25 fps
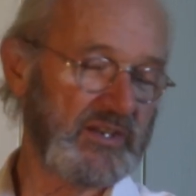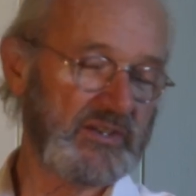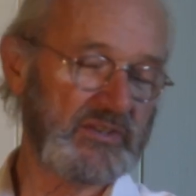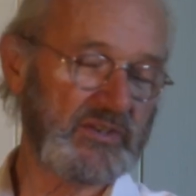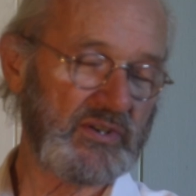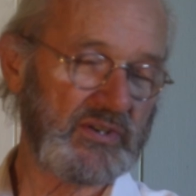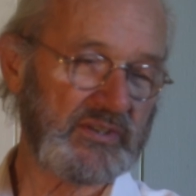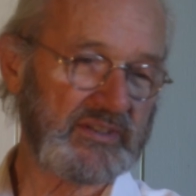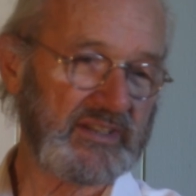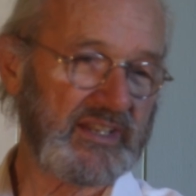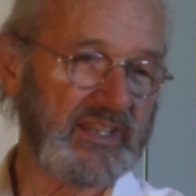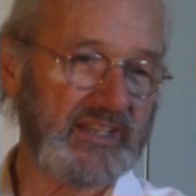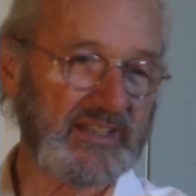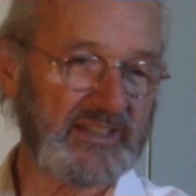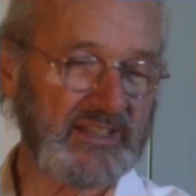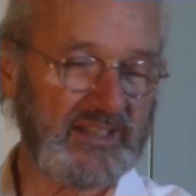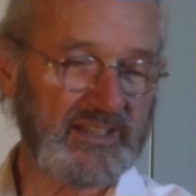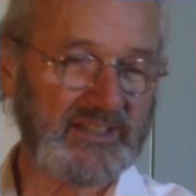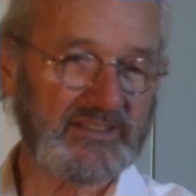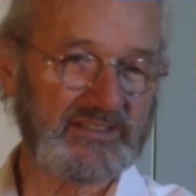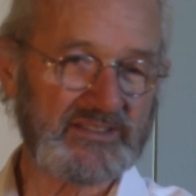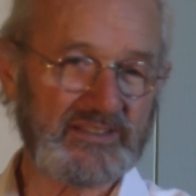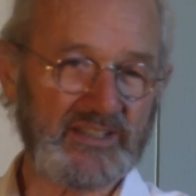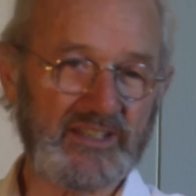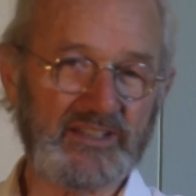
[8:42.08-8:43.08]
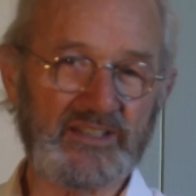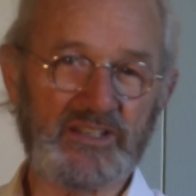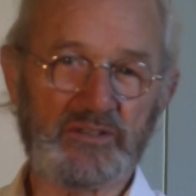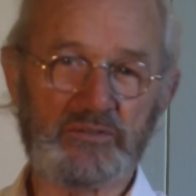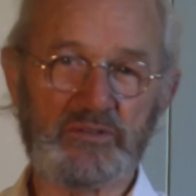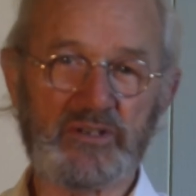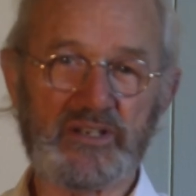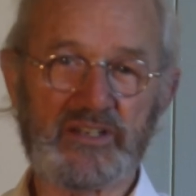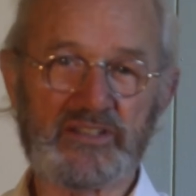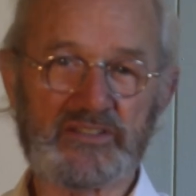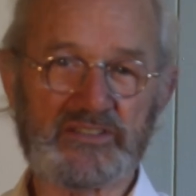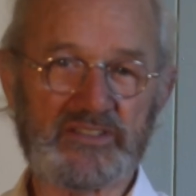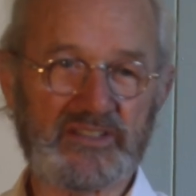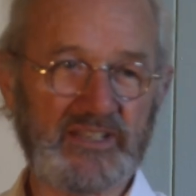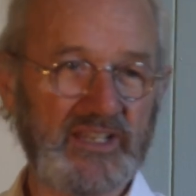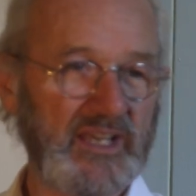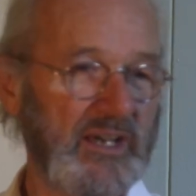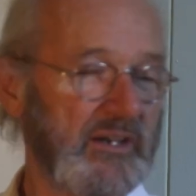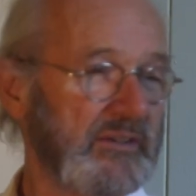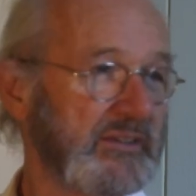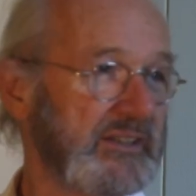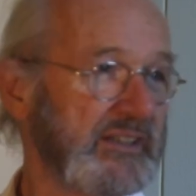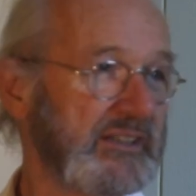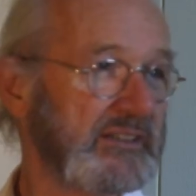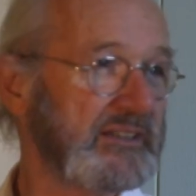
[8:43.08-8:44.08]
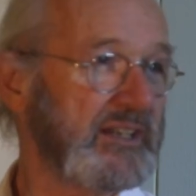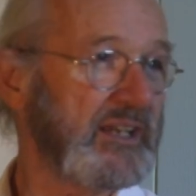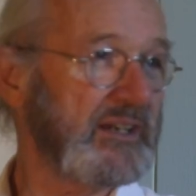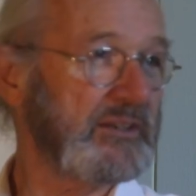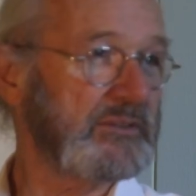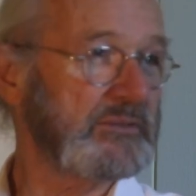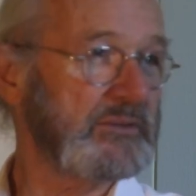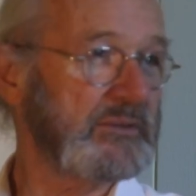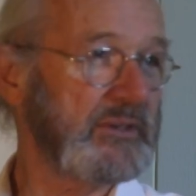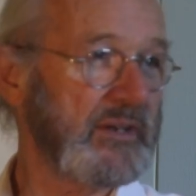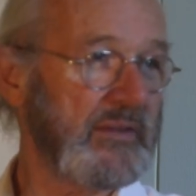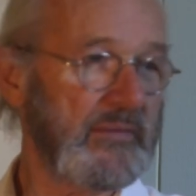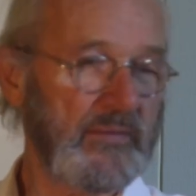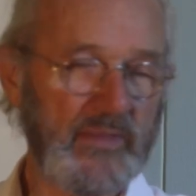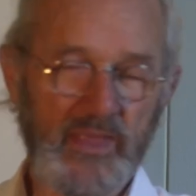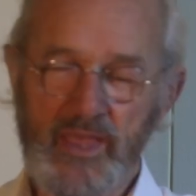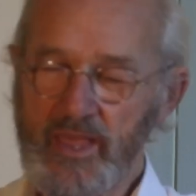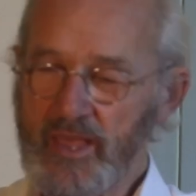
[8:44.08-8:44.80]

not getting us anywhere, it's going nowhere.